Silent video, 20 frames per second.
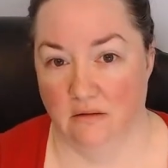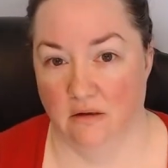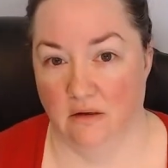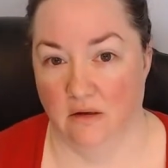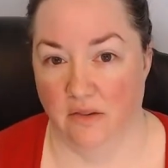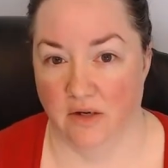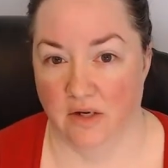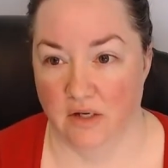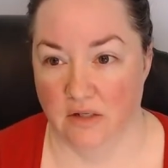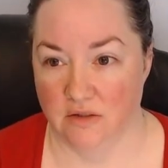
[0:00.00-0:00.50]

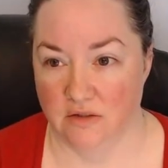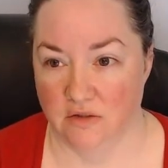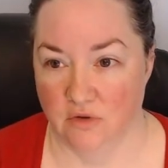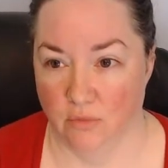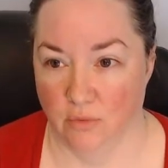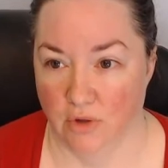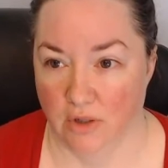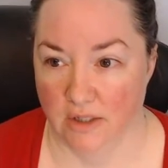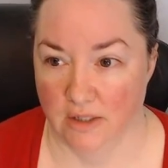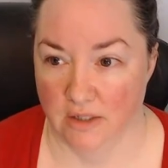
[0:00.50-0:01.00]
on the
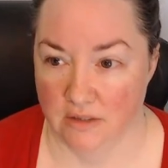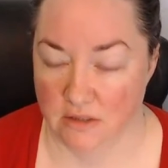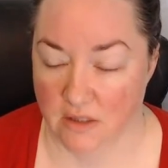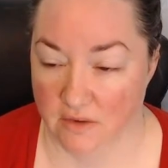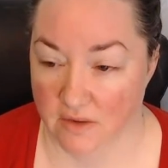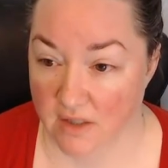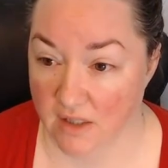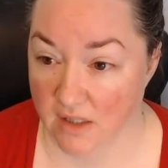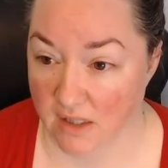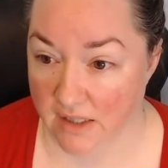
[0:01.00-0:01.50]
consumer end,
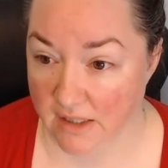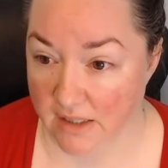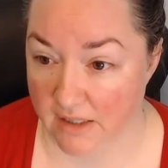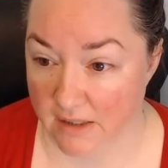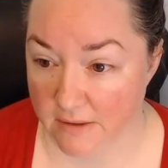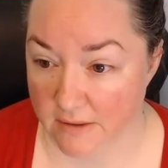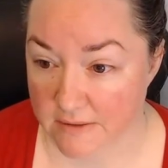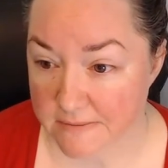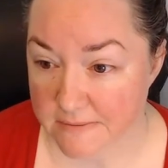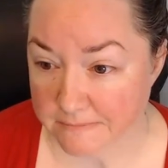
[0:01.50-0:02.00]
on the client
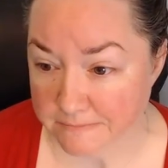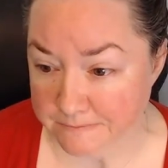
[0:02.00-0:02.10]
end,